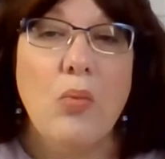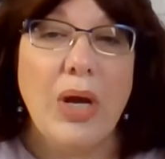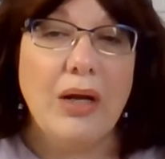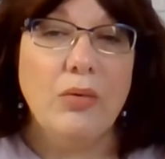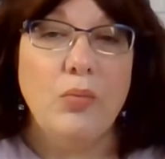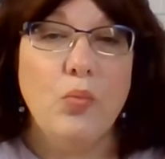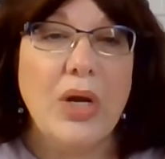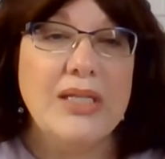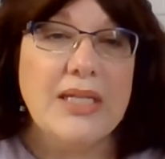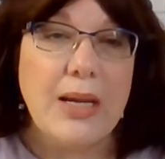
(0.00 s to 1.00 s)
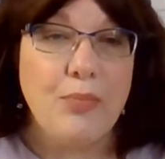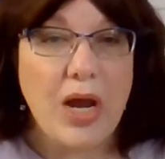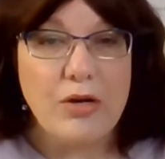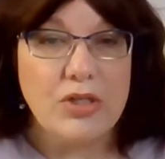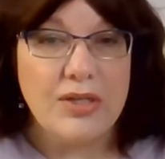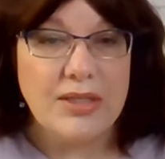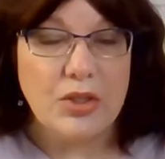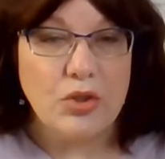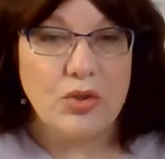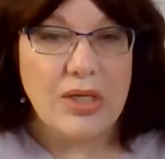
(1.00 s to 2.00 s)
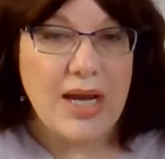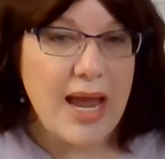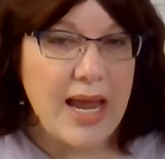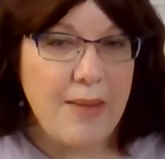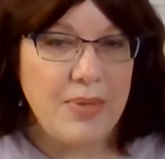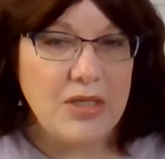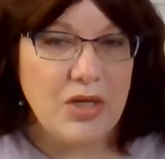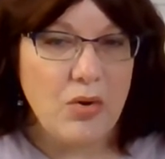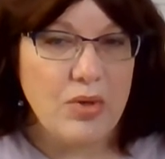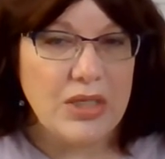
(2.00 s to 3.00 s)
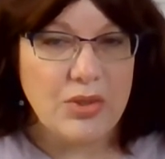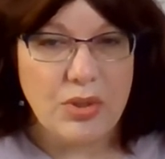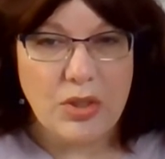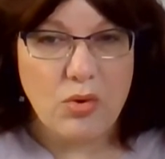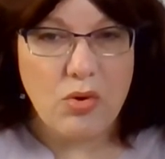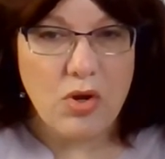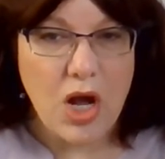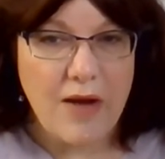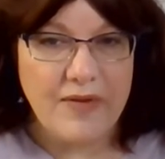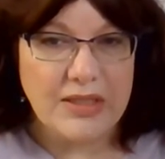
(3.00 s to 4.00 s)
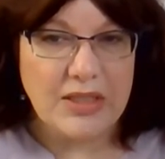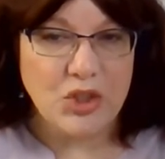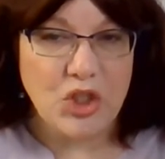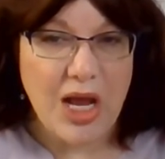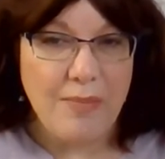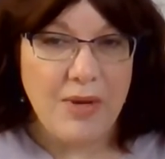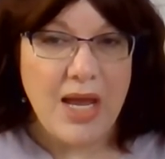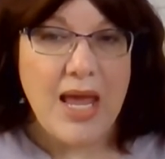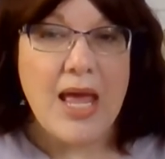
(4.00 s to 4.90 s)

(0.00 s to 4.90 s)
Well, one day prior to the surgery, I happened to go into a local coffee shop